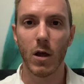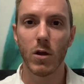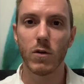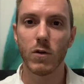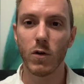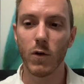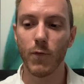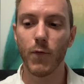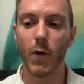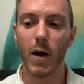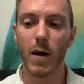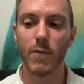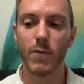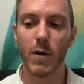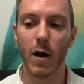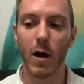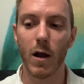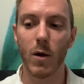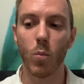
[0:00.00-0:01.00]

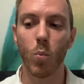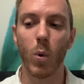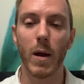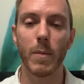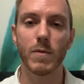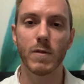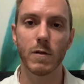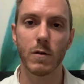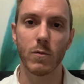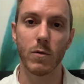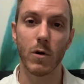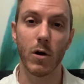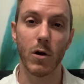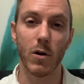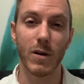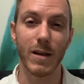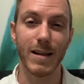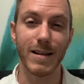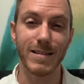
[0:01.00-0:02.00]
259 Webster
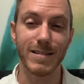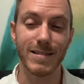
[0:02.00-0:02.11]
Road in